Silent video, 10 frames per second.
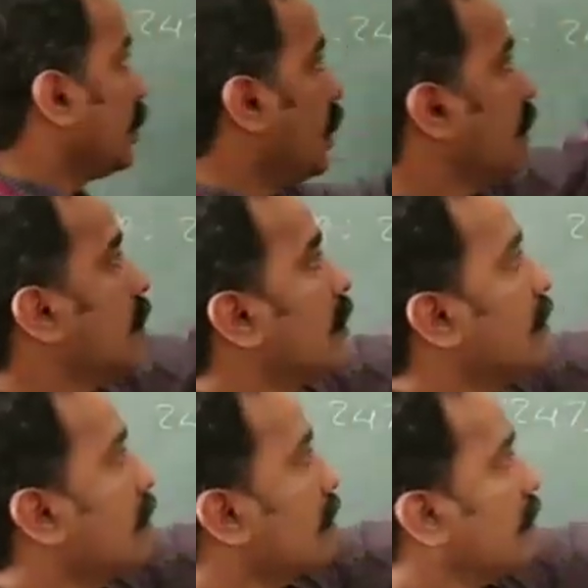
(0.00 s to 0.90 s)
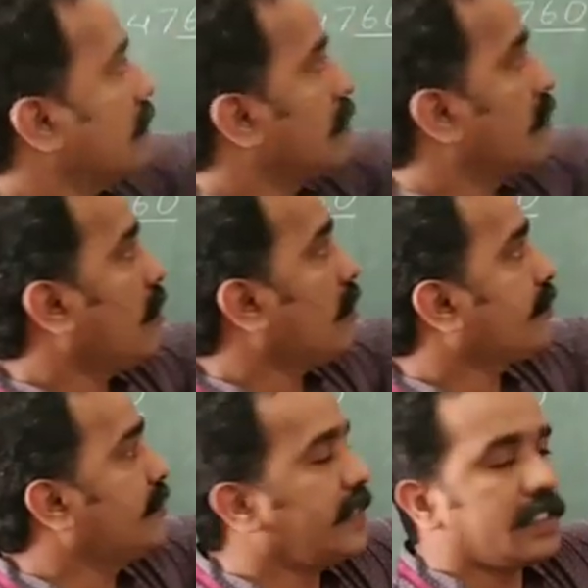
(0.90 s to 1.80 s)
Either
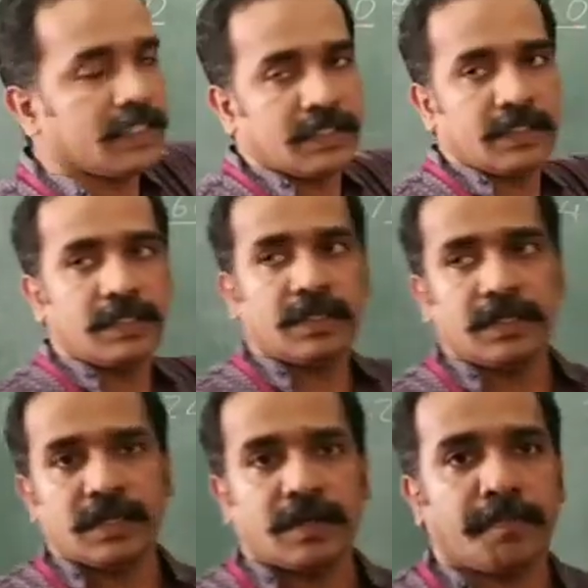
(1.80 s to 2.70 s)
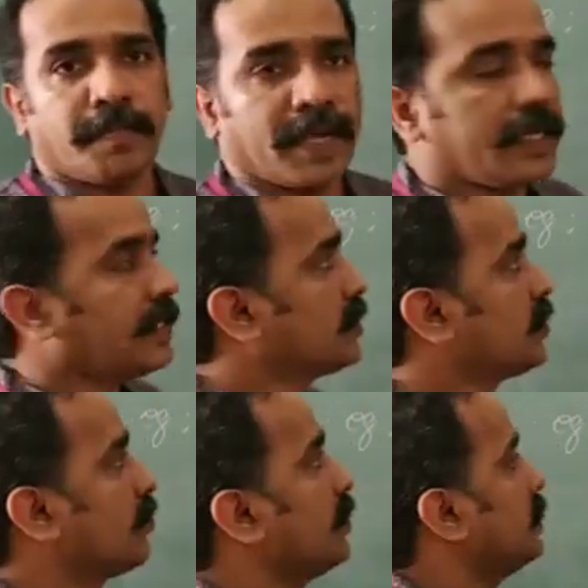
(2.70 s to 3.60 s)
of these
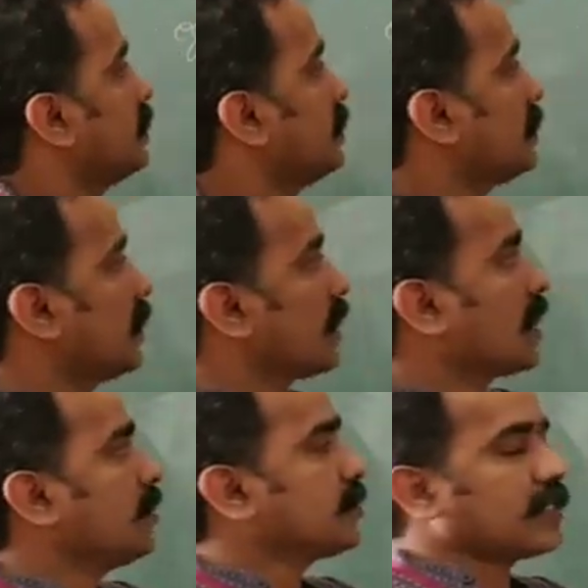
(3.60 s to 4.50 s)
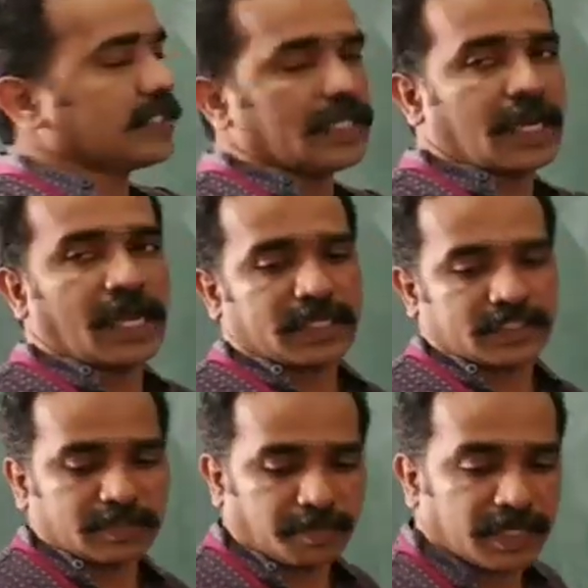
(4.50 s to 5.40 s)
pairs of digits comes in the
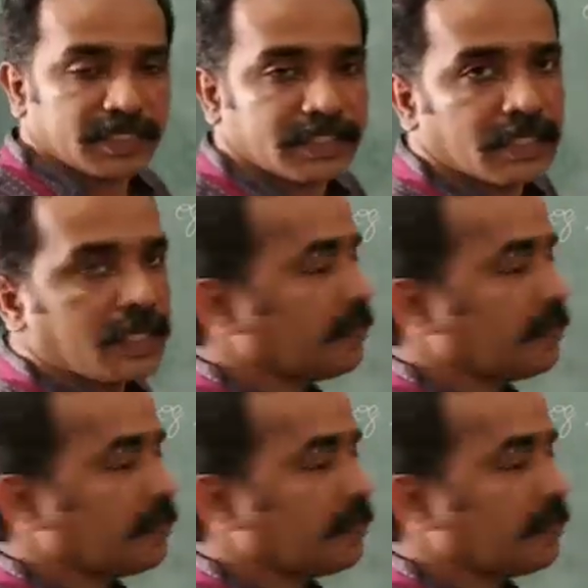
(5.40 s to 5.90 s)
last place,